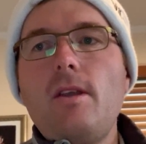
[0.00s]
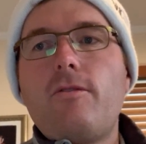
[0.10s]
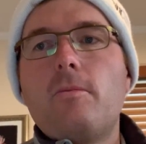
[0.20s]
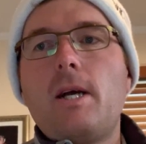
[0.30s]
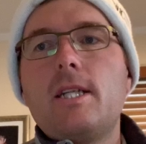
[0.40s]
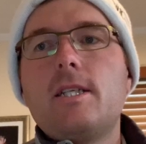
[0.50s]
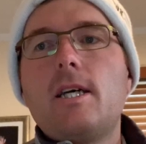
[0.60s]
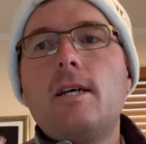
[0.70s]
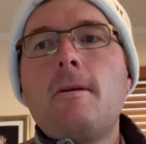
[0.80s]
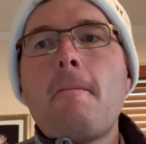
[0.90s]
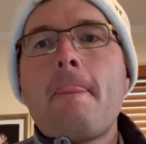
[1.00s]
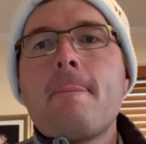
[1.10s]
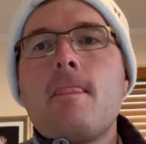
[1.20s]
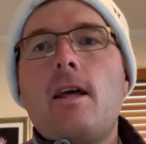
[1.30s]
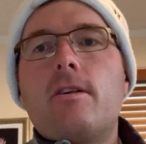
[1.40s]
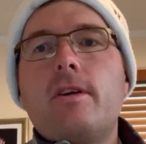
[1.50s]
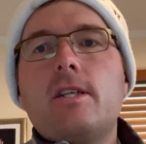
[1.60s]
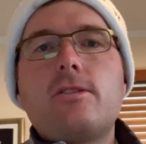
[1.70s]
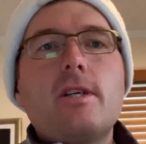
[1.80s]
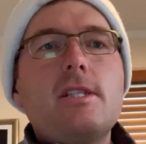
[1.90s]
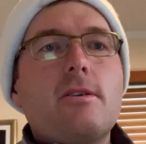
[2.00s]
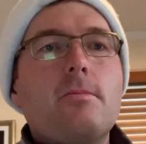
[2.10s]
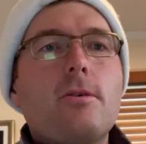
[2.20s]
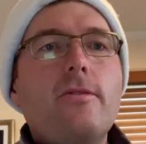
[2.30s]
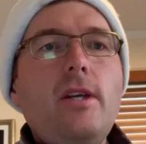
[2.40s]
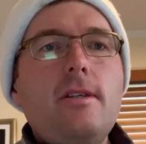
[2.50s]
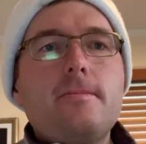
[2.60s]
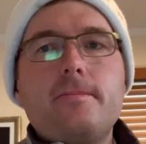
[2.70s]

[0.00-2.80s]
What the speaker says: from under and around trees are improving.